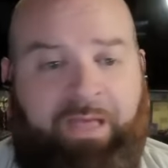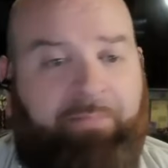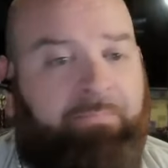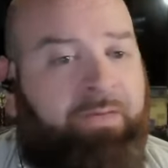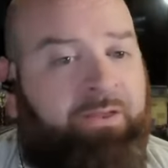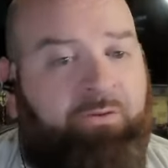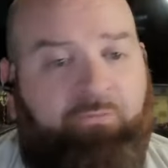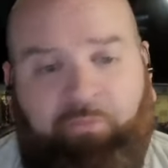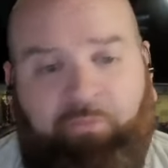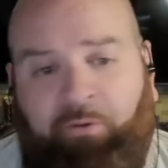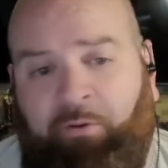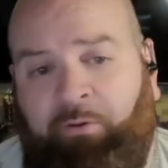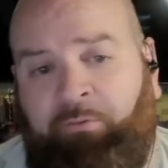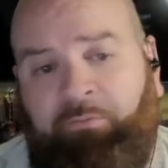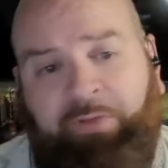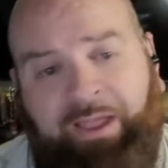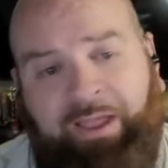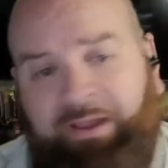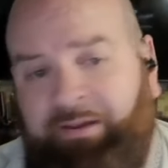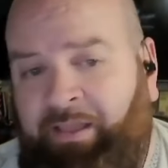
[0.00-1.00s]
I'm on a
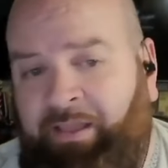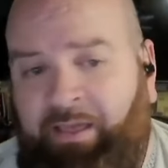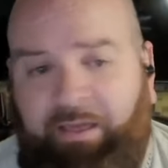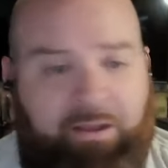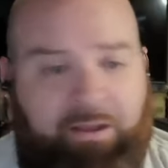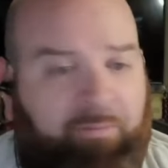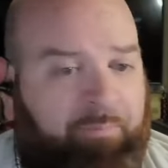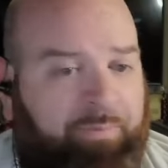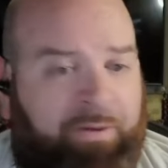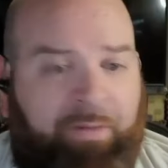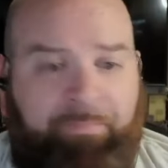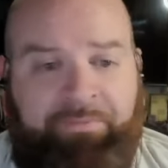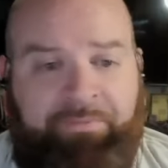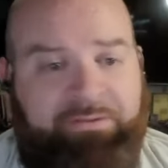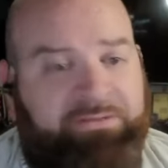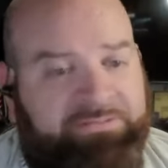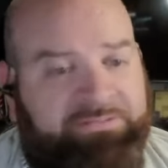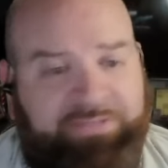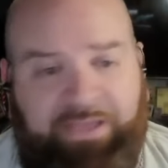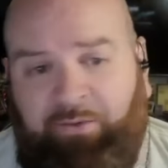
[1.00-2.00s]
roll right now, and I'm
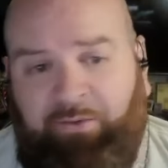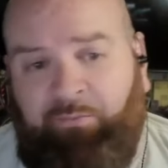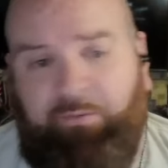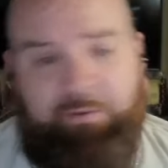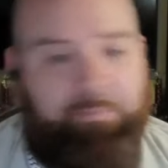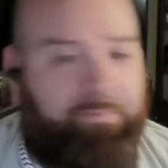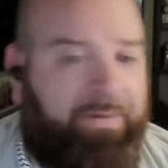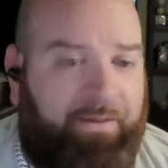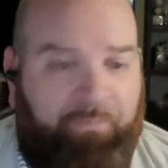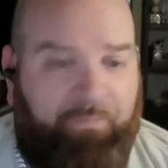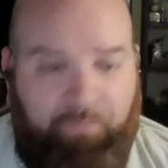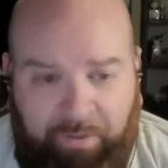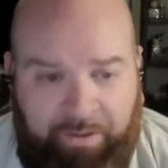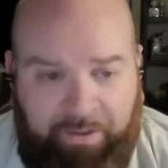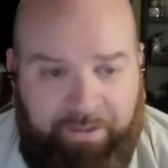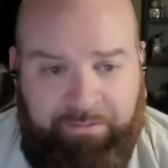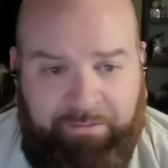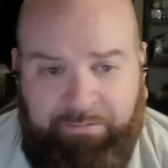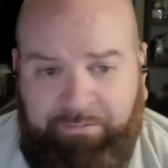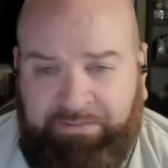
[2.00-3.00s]
pumping this out one by
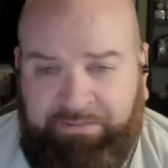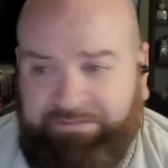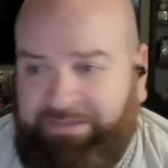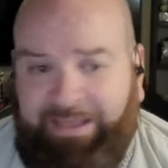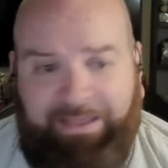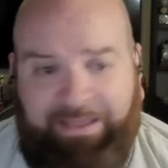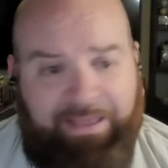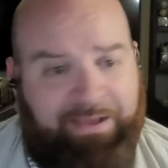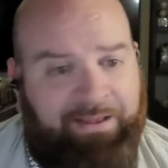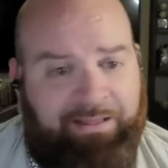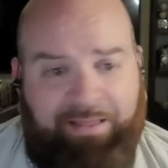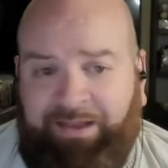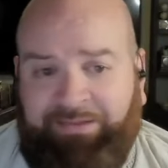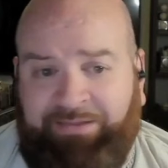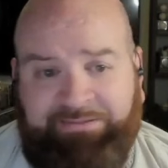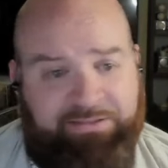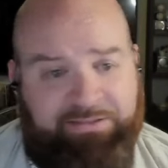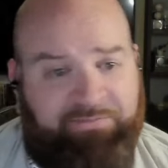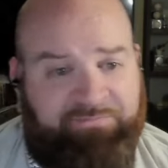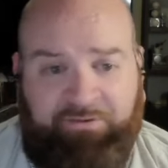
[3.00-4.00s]
one because I got a lot
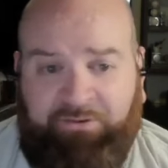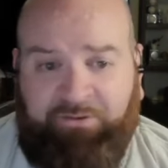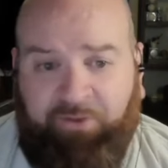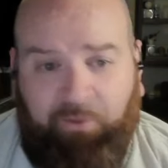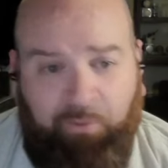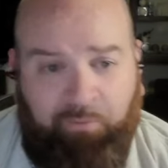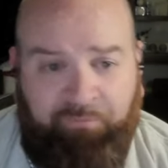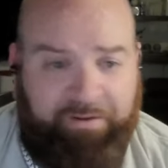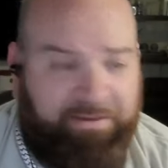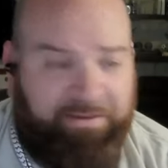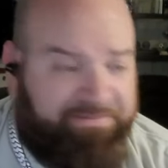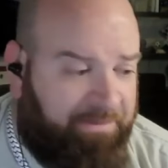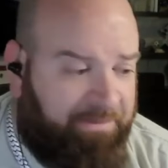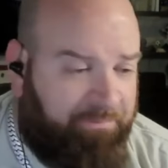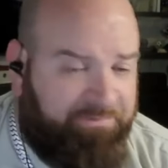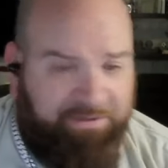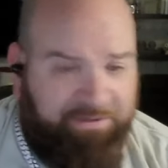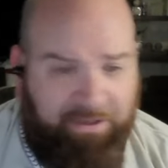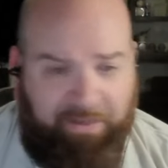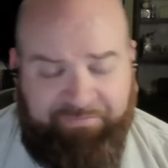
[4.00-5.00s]
of stuff to go over as
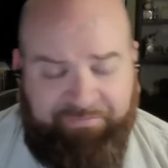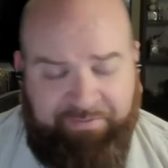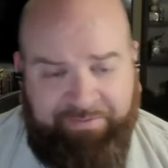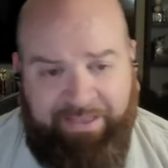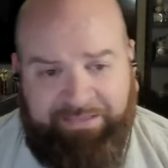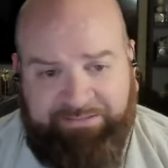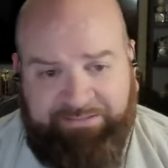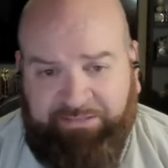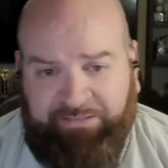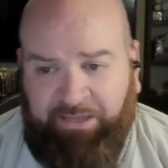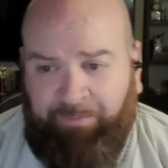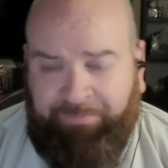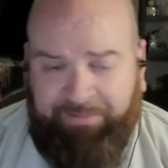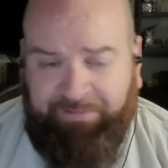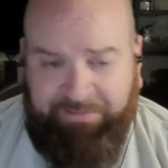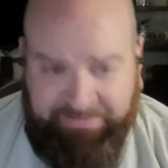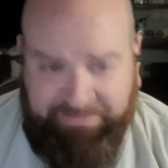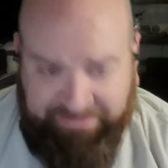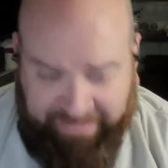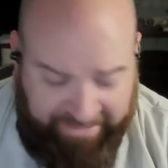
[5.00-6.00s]
I was off the last
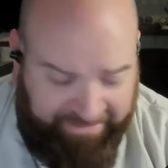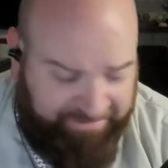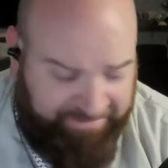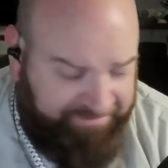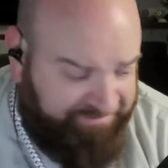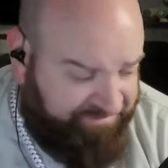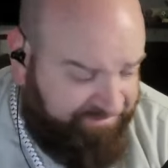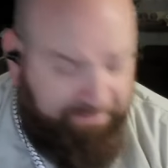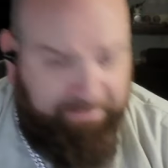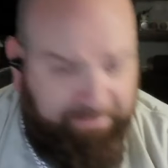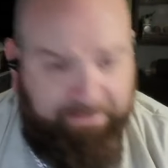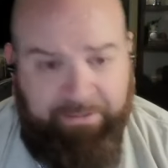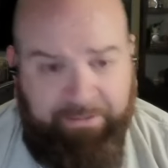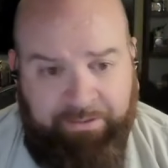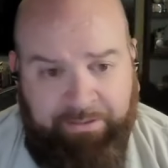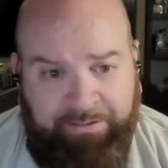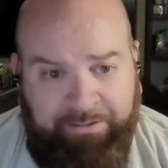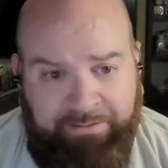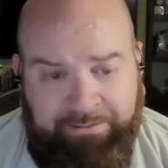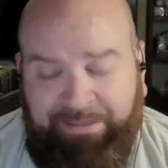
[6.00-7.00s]
couple of days.
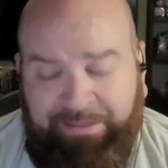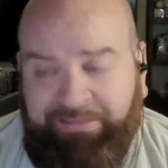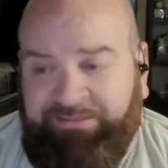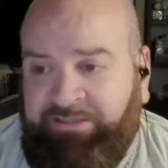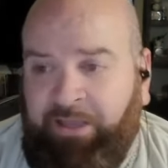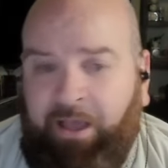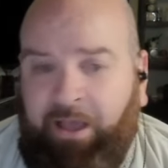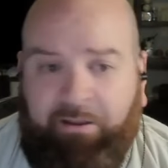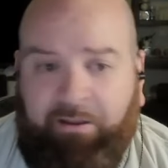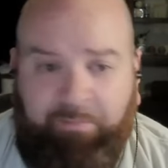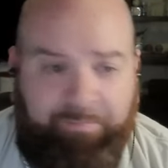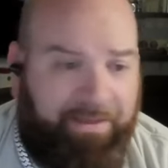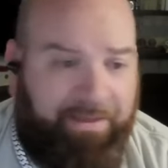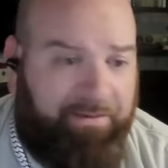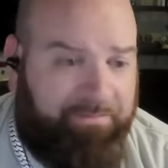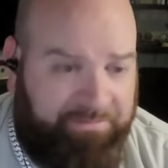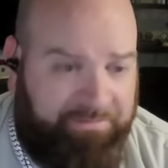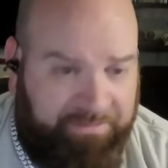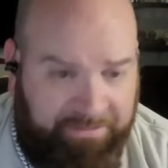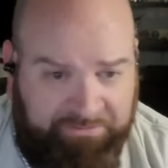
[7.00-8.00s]
Let's talk
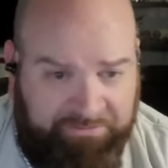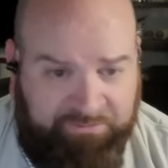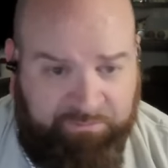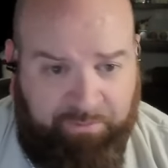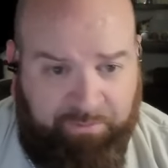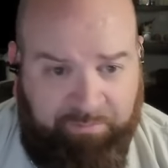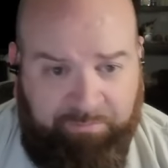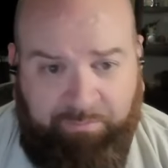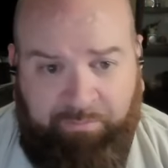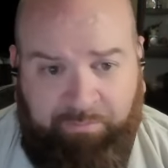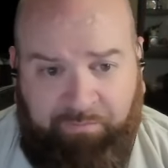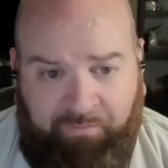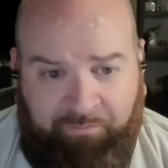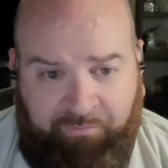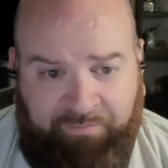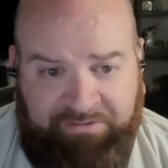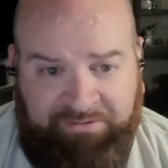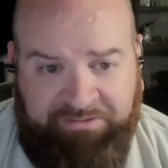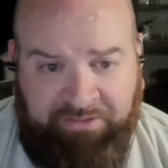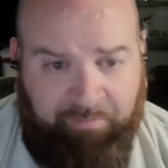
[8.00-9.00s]
about this one. But
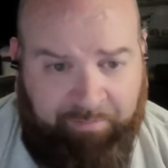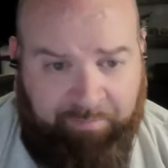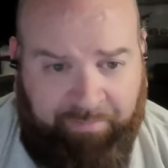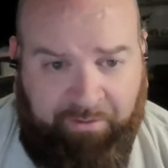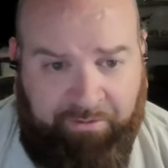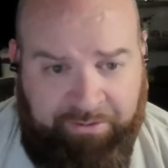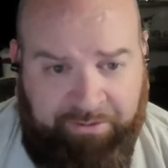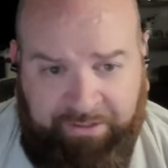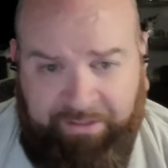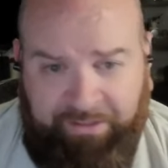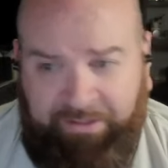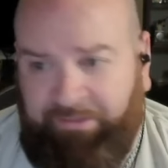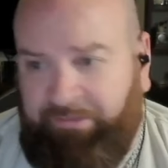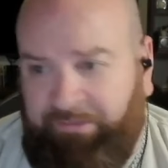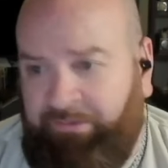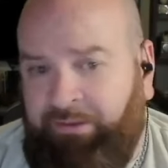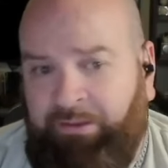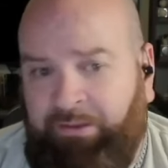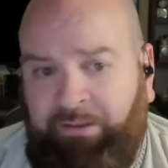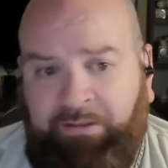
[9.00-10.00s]
before we jump on
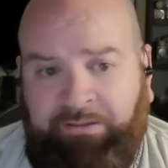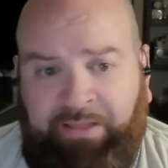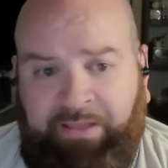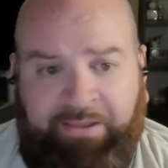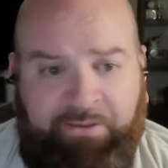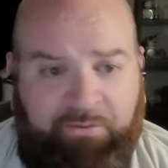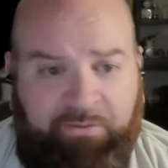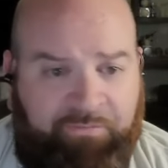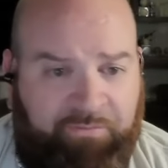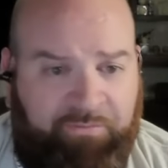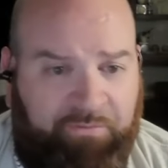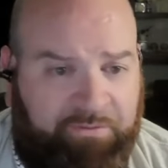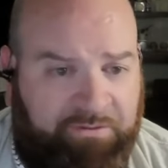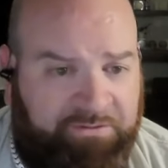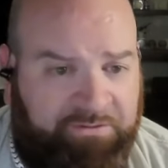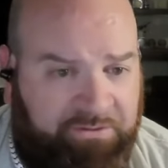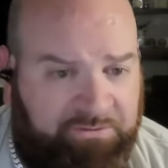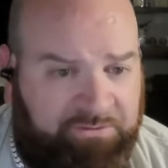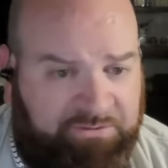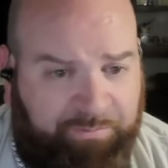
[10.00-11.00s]
in, thank you for your
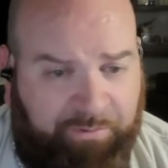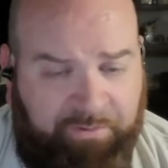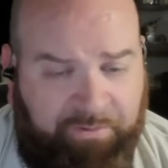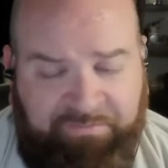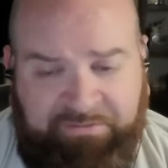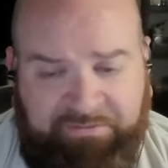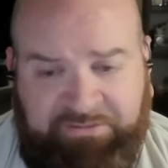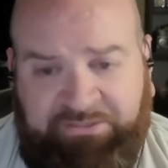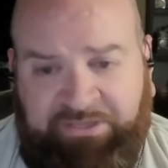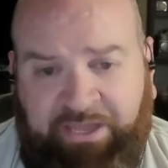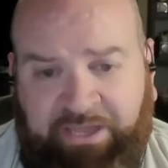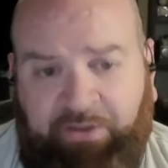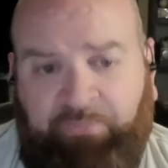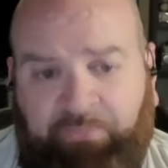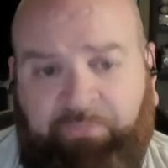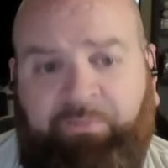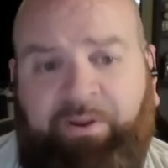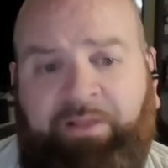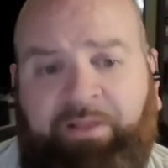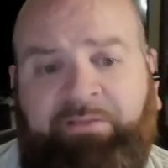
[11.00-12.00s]
continued support of this
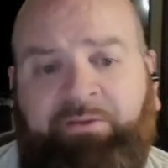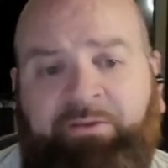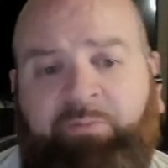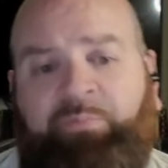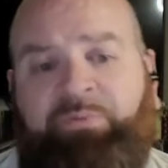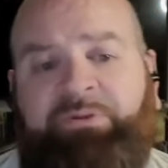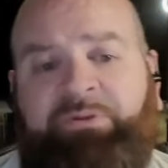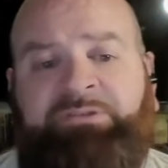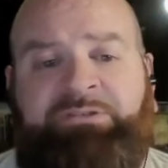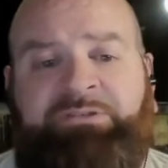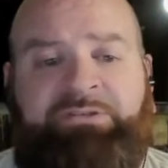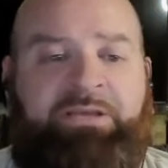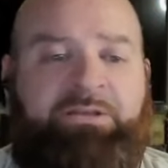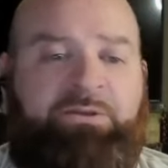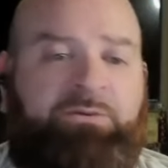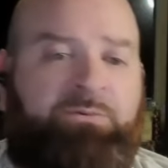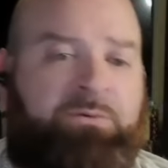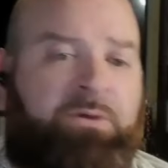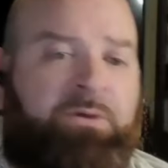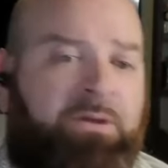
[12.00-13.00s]
channel. We greatly
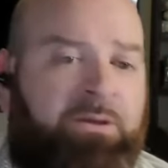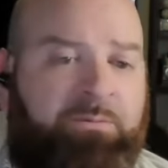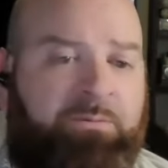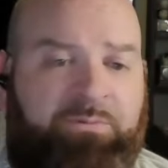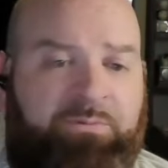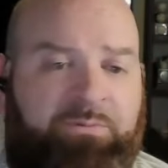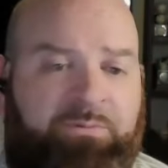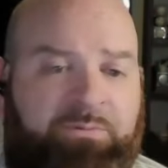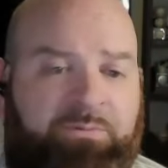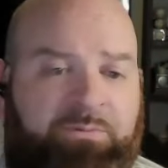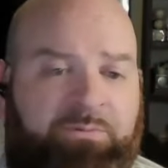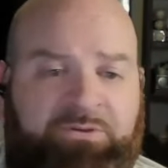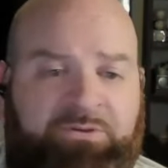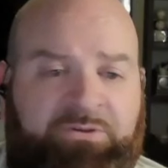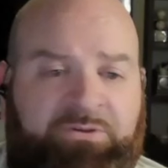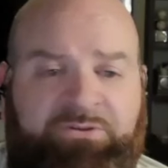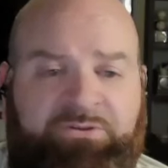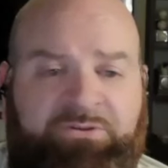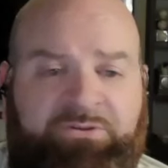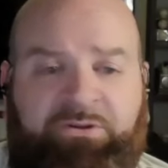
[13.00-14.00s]
appreciate you.
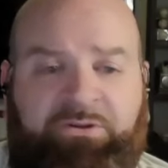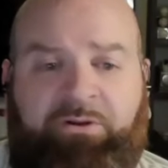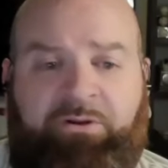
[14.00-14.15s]
Be